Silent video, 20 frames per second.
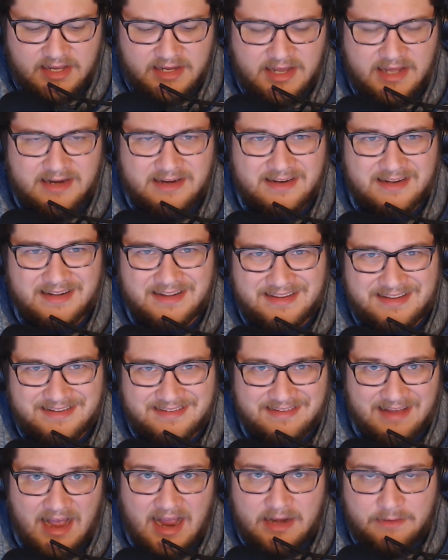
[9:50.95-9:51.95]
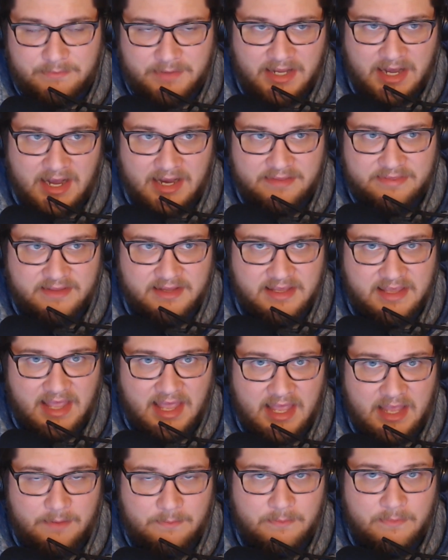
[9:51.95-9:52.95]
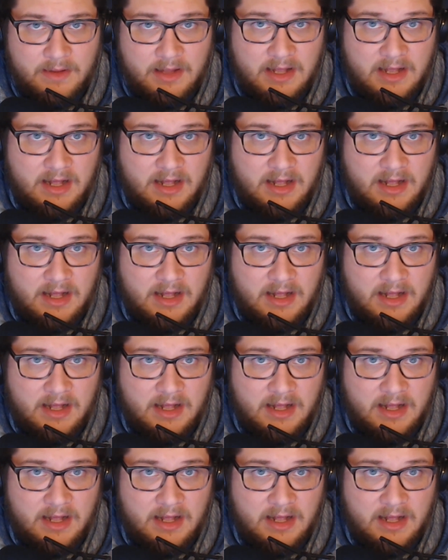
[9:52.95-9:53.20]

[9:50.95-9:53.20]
kind of design behind the game,